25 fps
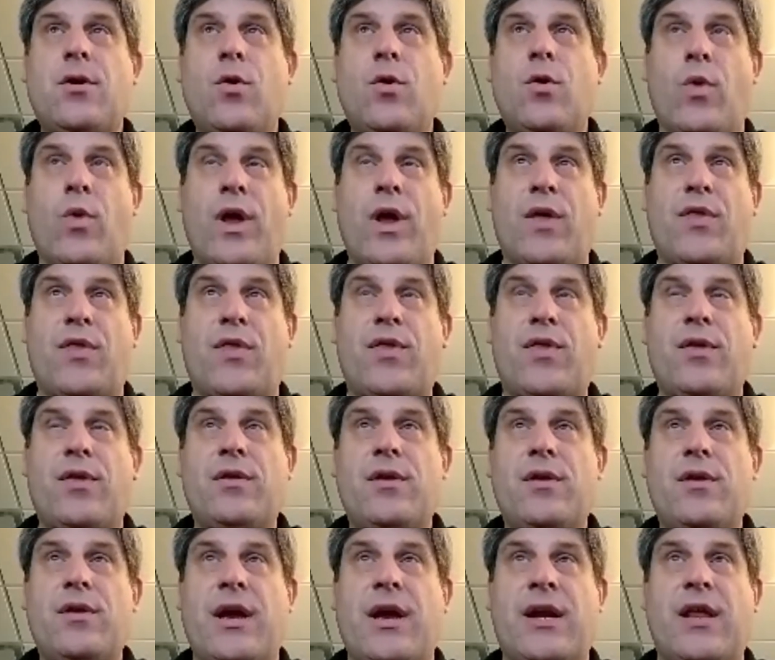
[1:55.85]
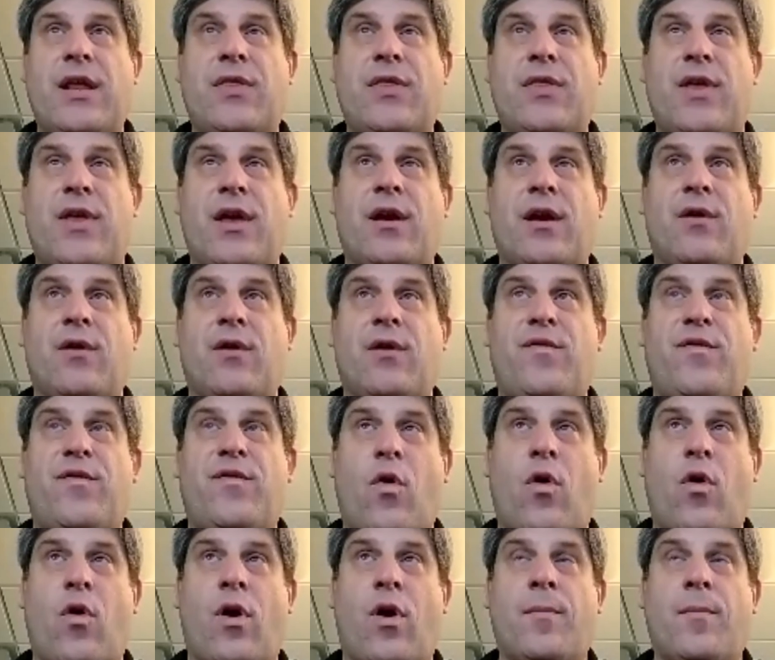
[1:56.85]
with anything of
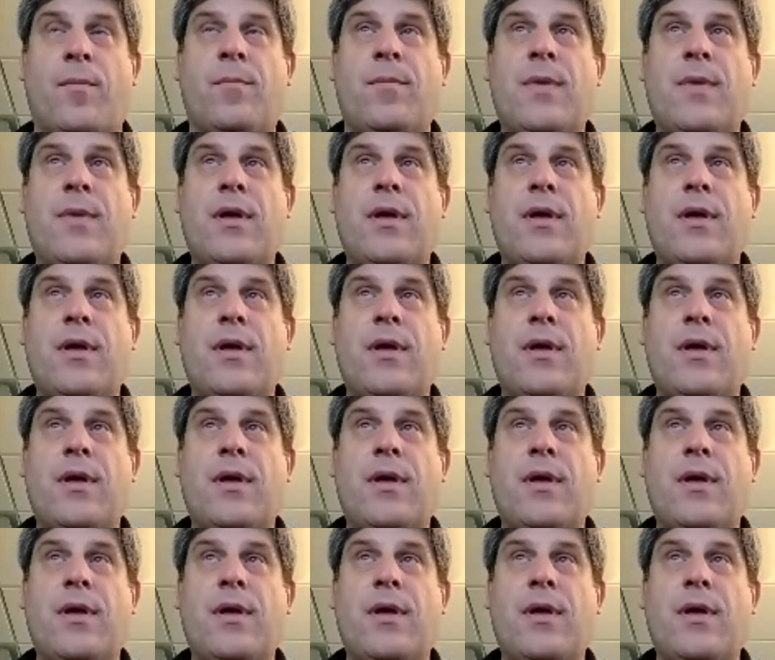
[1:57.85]
form